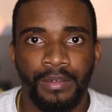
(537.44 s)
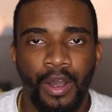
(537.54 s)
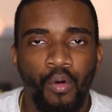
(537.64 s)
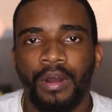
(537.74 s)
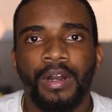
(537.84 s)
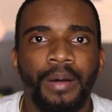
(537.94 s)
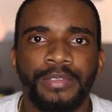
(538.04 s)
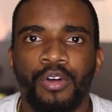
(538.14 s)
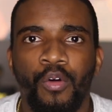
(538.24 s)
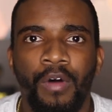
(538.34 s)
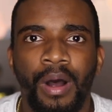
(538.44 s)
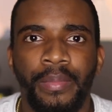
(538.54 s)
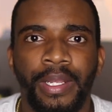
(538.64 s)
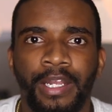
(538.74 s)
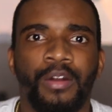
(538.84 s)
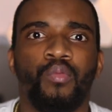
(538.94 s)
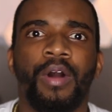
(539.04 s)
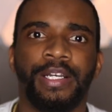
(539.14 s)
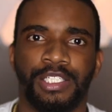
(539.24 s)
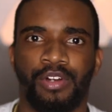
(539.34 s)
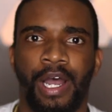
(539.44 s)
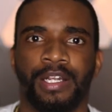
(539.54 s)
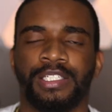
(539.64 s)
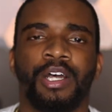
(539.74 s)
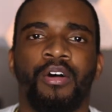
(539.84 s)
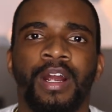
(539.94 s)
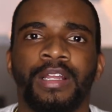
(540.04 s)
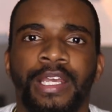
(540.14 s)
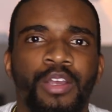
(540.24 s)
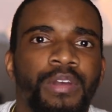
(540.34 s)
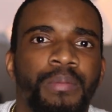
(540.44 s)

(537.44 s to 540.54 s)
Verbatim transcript: Going up to a woman in a rush, trying to show her that you